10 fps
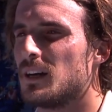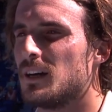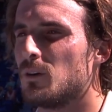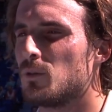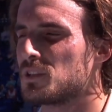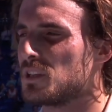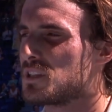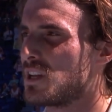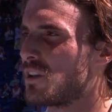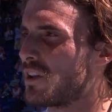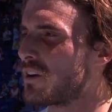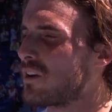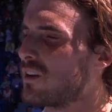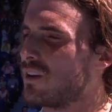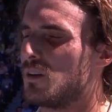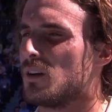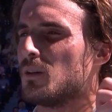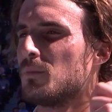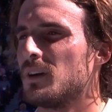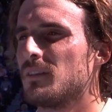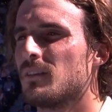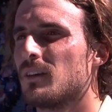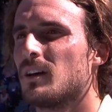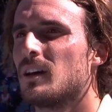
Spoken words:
It wasn't easy out here, but